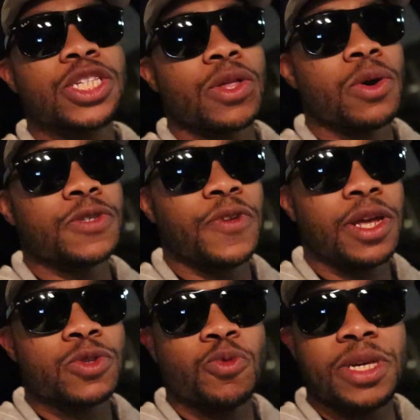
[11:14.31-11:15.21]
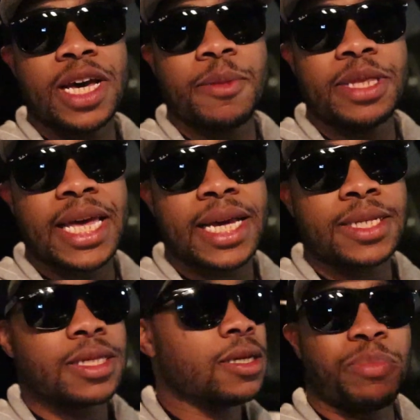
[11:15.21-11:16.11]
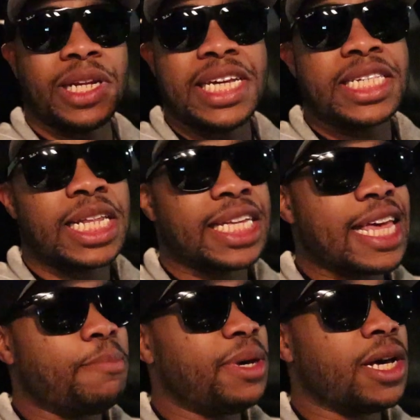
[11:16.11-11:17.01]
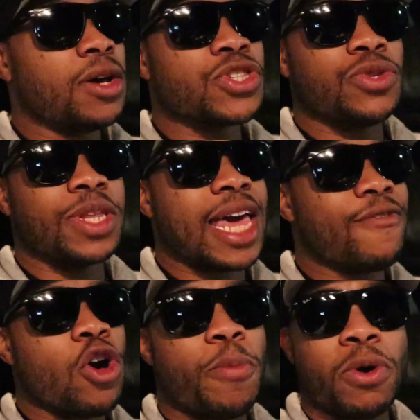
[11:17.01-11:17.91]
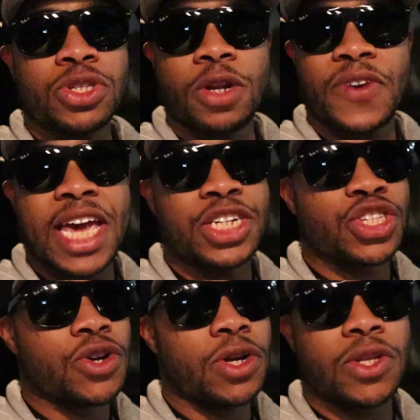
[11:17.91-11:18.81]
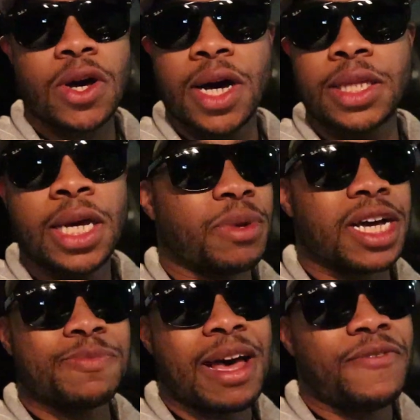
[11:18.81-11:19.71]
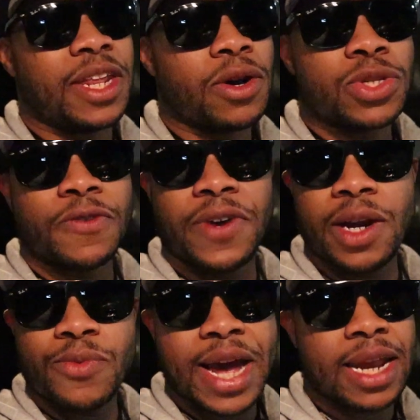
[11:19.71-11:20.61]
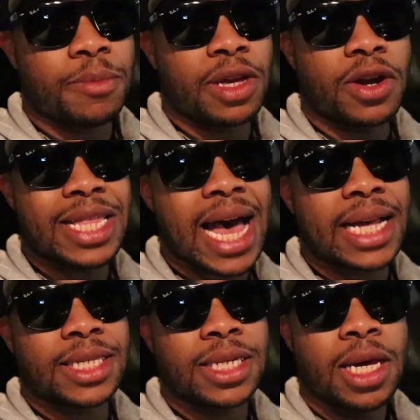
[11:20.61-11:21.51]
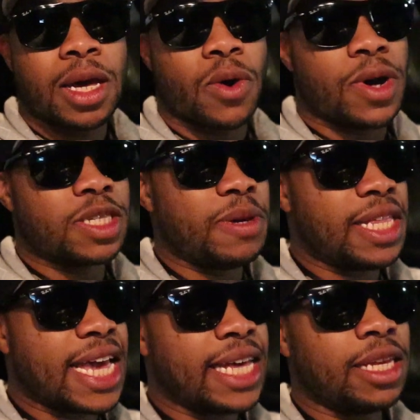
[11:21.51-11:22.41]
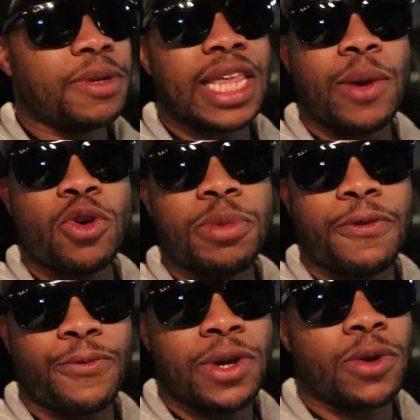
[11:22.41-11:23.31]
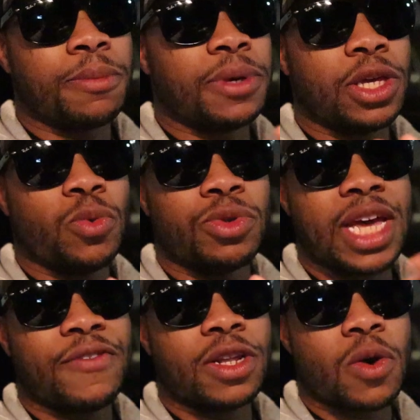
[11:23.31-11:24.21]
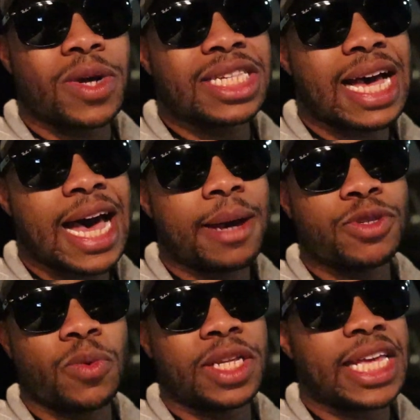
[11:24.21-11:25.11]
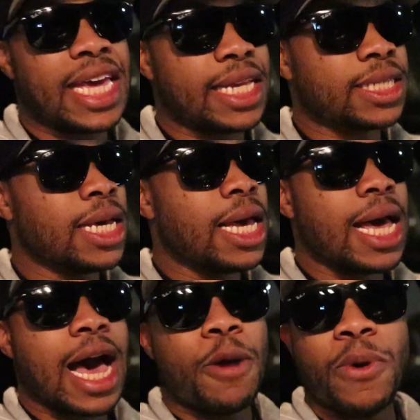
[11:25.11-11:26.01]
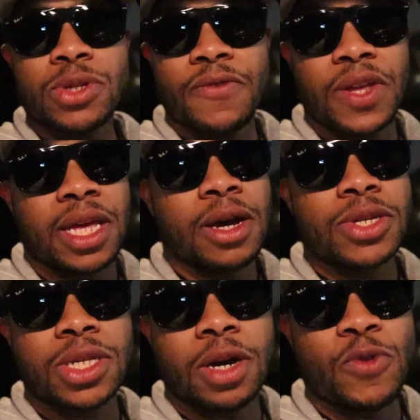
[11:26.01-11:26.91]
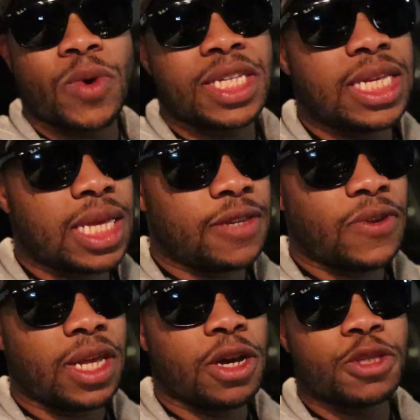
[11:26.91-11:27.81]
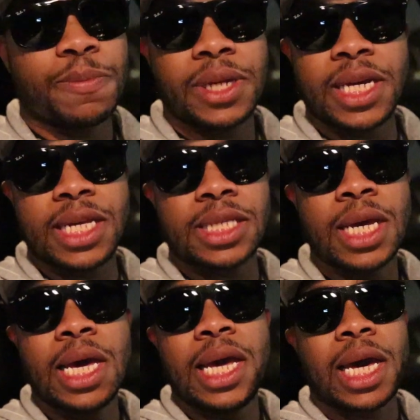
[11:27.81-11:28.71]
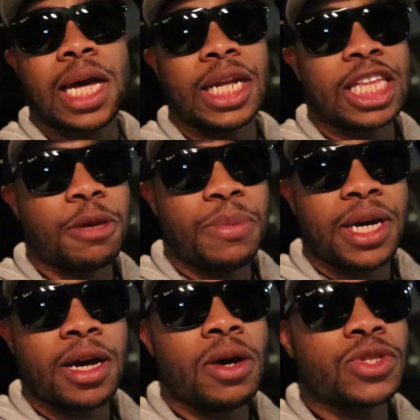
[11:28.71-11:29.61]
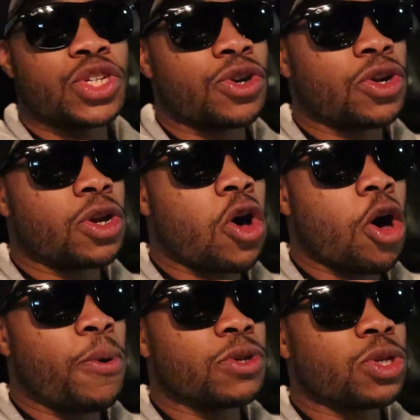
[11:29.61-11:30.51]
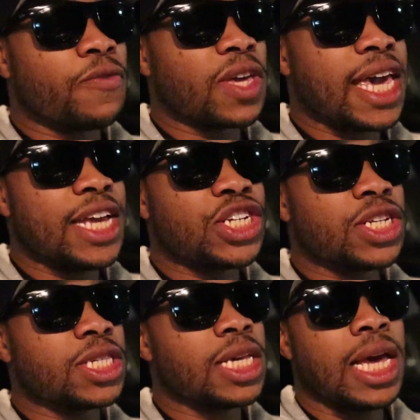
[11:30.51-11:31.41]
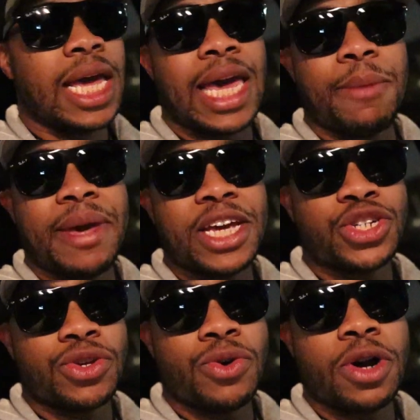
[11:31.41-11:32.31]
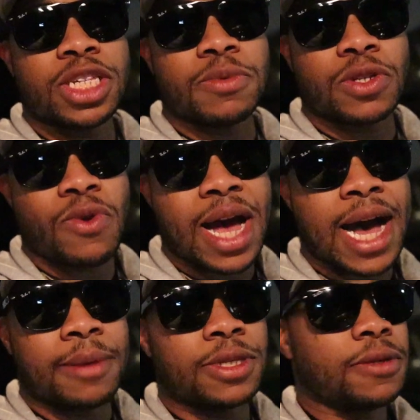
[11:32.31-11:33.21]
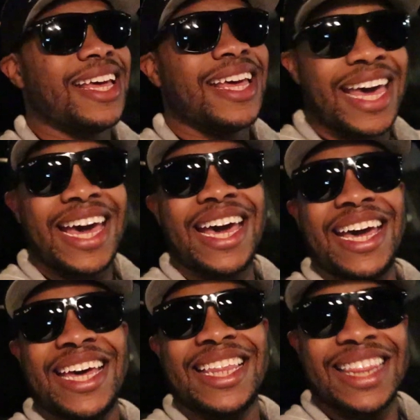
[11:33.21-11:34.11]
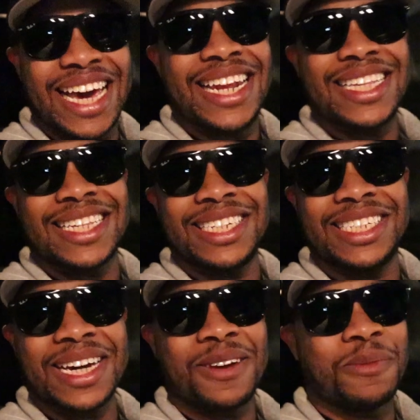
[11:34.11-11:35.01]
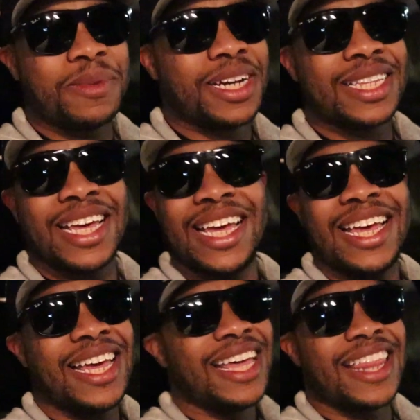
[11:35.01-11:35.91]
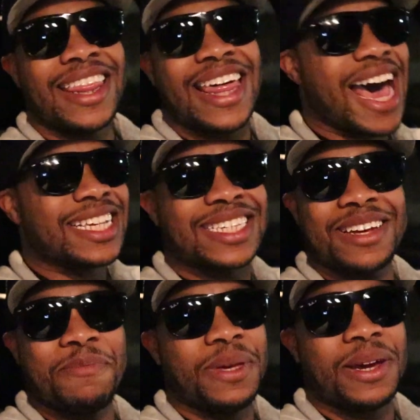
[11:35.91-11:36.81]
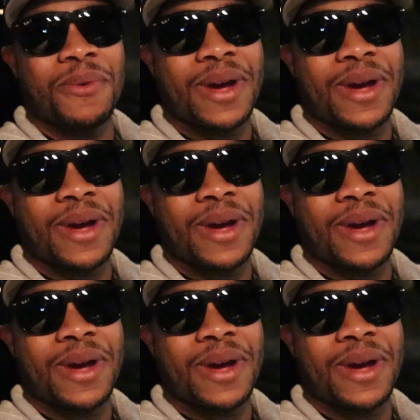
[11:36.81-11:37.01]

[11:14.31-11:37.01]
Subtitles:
So those videos will be coming next. Please click that bell so you can have all post notifications turned on, because my videos are very random. They are not going to be daily, but they will be frequent. But you will never know what times or what days I'll post a video. So if you want to see these videos, please click the bell, turn on all post notifications, and make sure you are subscribed. And ladies and gentlemen, that's gonna be a